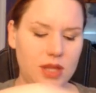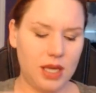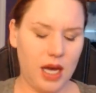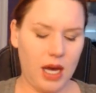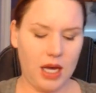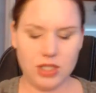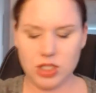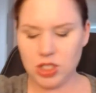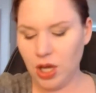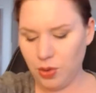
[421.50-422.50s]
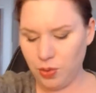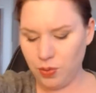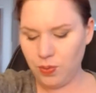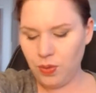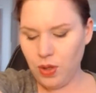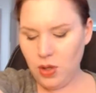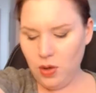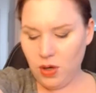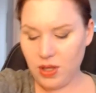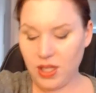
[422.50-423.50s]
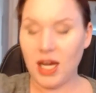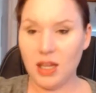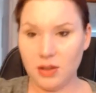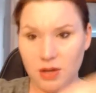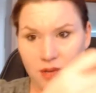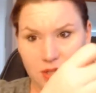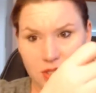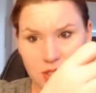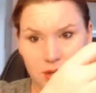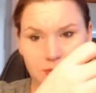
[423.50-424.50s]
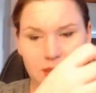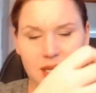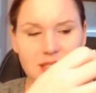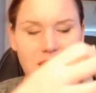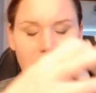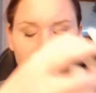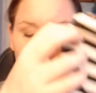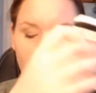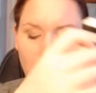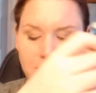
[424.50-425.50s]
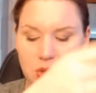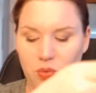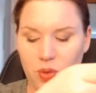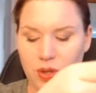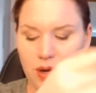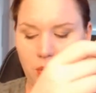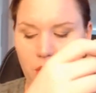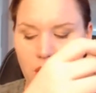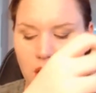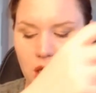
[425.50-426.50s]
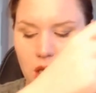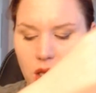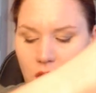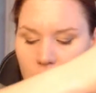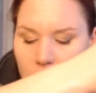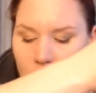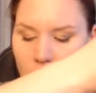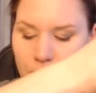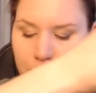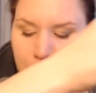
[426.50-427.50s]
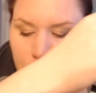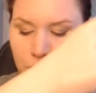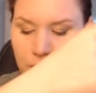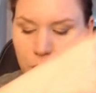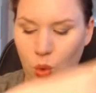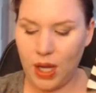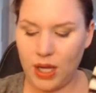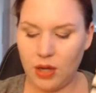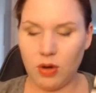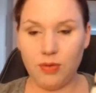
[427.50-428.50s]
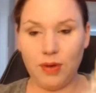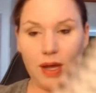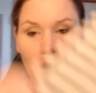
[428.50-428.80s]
the tote or the color of the tote because they gave me an option of whether I wanted blue and white or if I